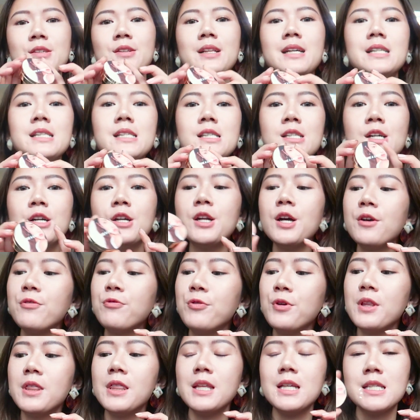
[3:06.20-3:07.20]
so let's start
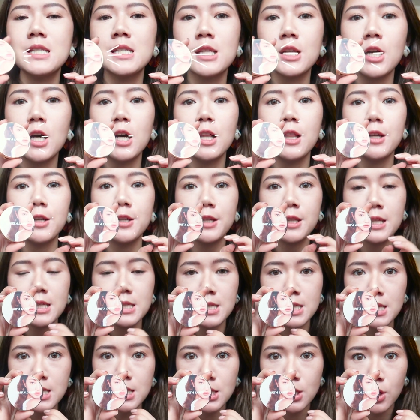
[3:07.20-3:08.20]
off with this color.
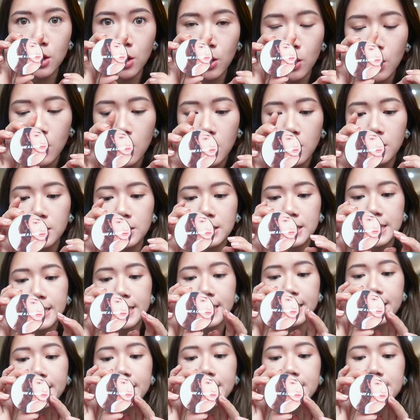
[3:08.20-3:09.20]
This is called
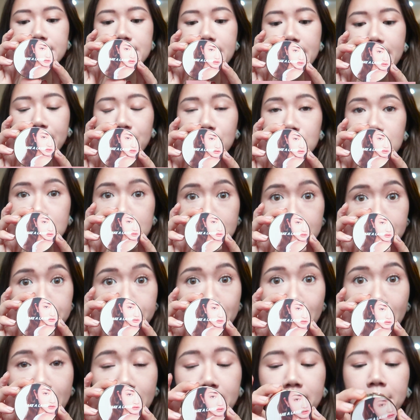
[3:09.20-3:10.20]
the
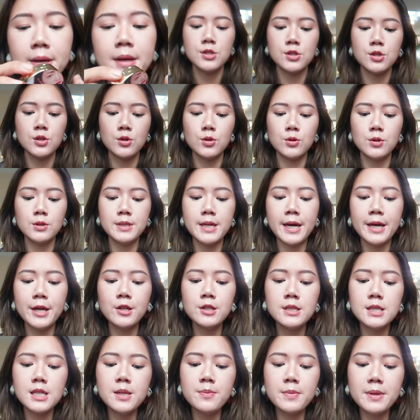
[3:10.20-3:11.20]
Diotima. So
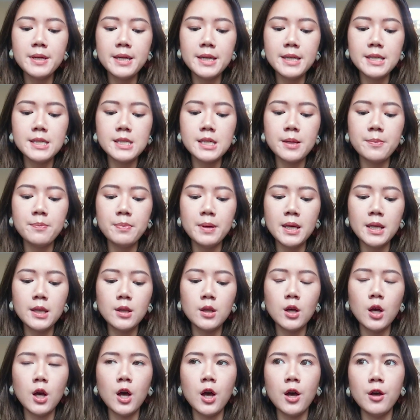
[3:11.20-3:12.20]
Diotima is a bit
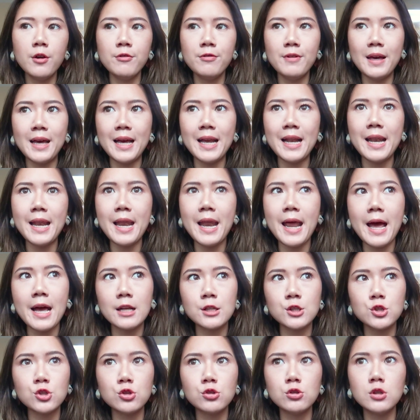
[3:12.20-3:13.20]
of a
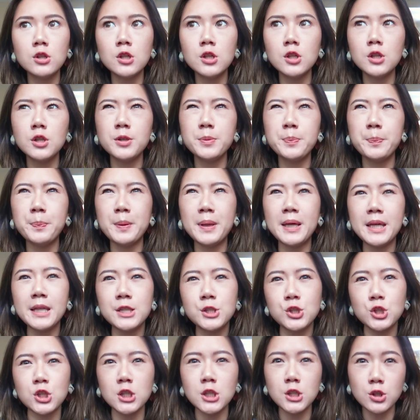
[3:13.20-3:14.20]
natural
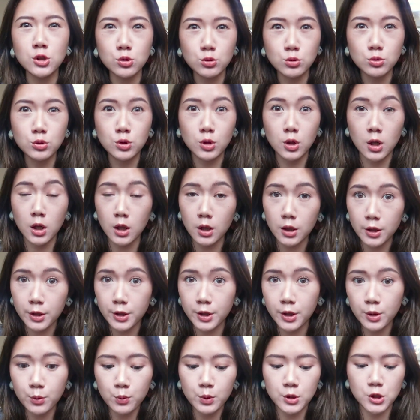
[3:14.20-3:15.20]
peachy nude
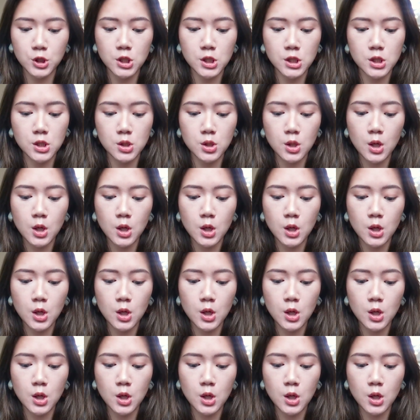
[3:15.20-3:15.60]
color, which is